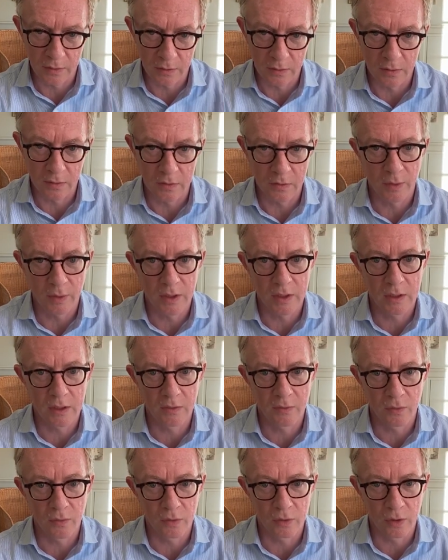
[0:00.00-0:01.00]
especially
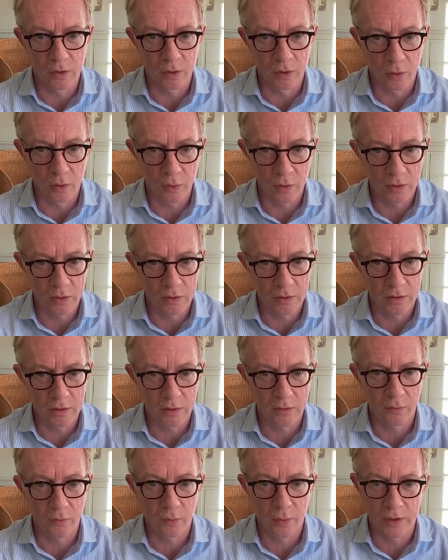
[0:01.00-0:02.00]
for the lower
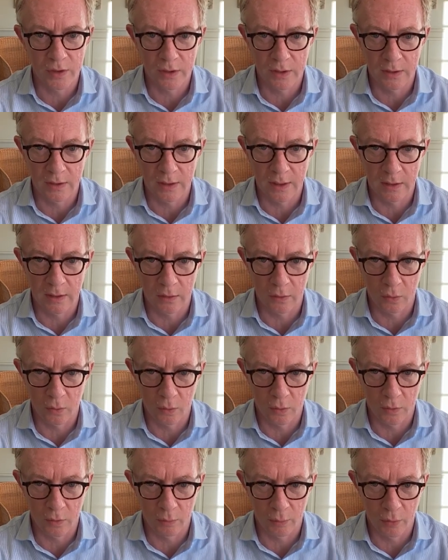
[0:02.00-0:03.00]
cutoff, which is then not
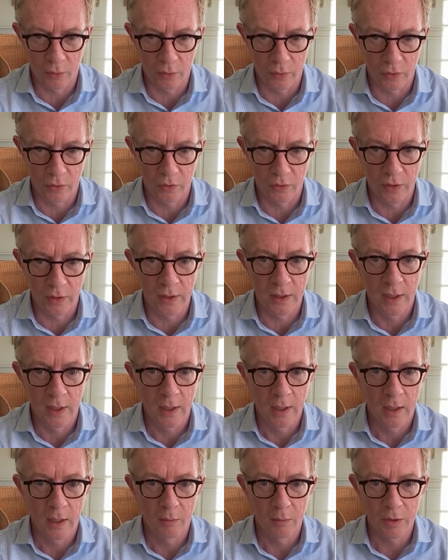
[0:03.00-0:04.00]
1.3,
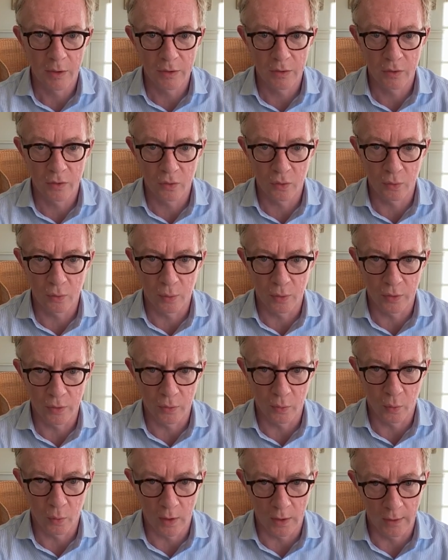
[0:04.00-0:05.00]
but
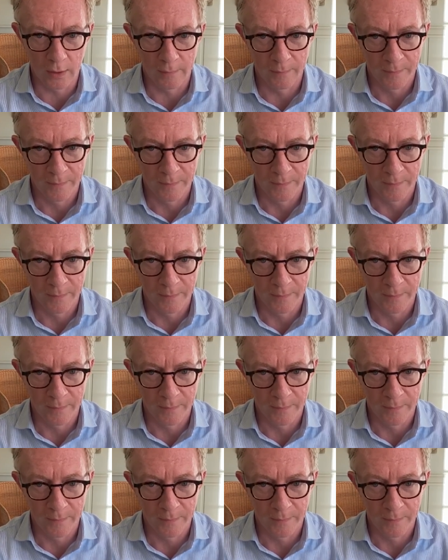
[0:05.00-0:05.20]
2.1.